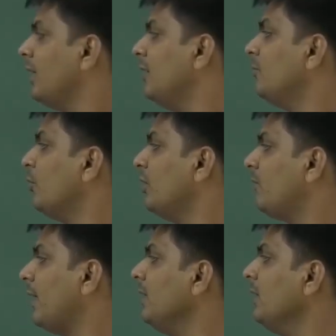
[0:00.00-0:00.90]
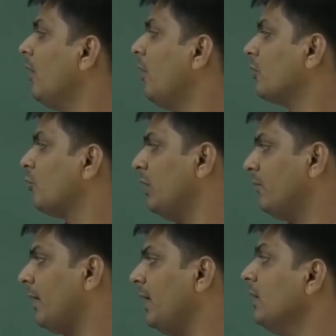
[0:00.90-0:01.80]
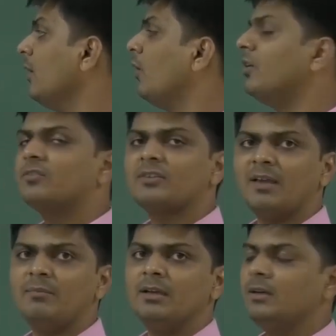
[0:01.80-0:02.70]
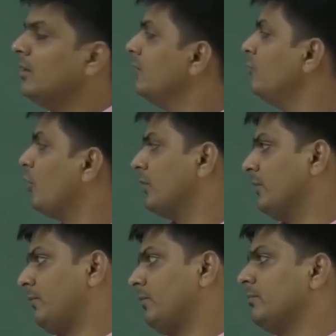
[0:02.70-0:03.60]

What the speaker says: It is modifying or qualifying or describing Joseph.